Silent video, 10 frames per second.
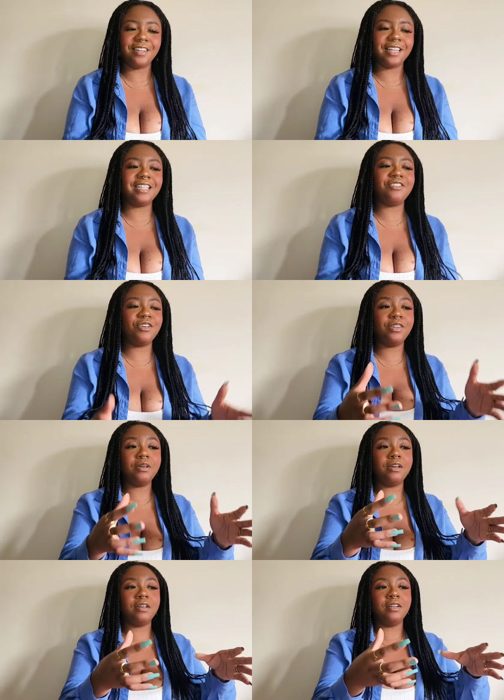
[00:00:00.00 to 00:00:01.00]
like, you know
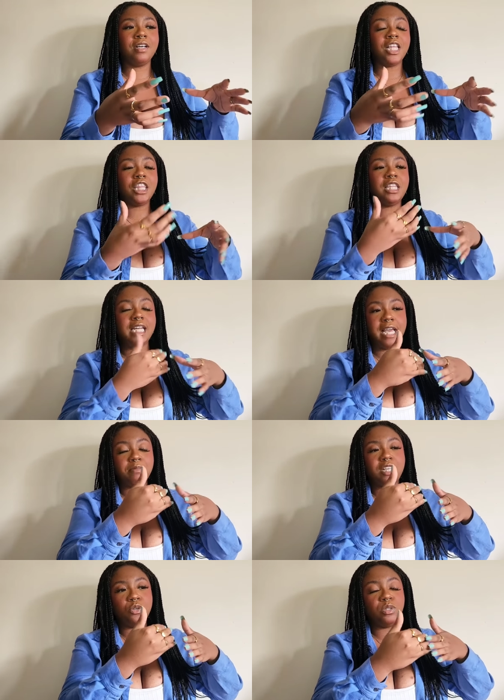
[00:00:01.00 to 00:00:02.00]
the the names
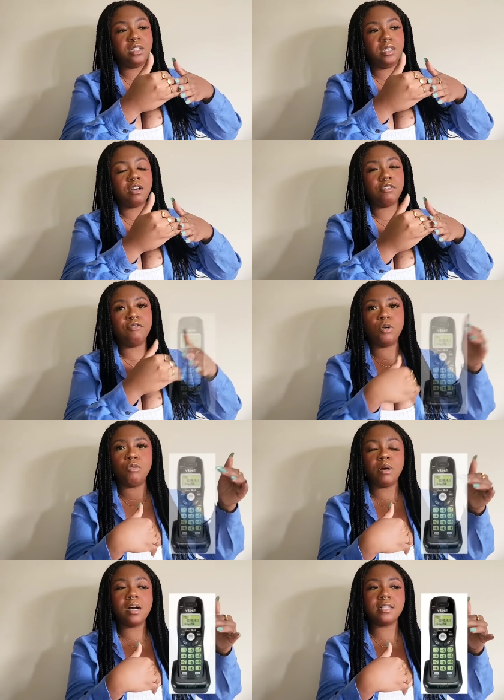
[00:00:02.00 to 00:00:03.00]
that you would see on phone
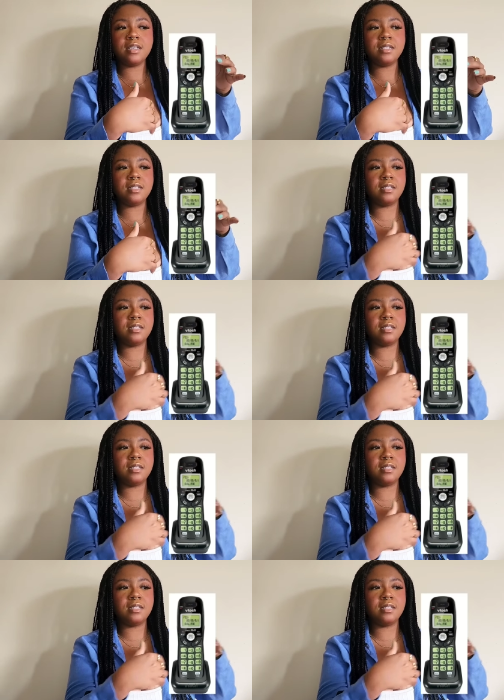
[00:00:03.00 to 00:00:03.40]
boxes?